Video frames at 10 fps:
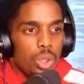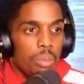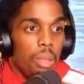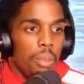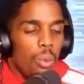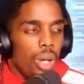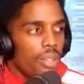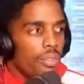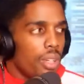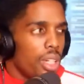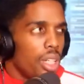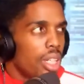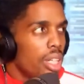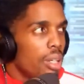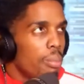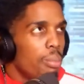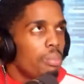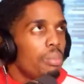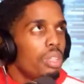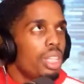Me and my wife, uh,
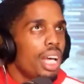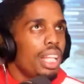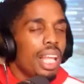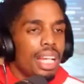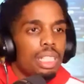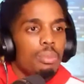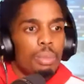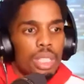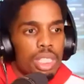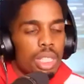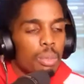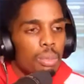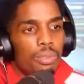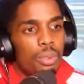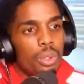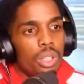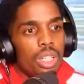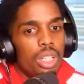not last summer, but the summer before,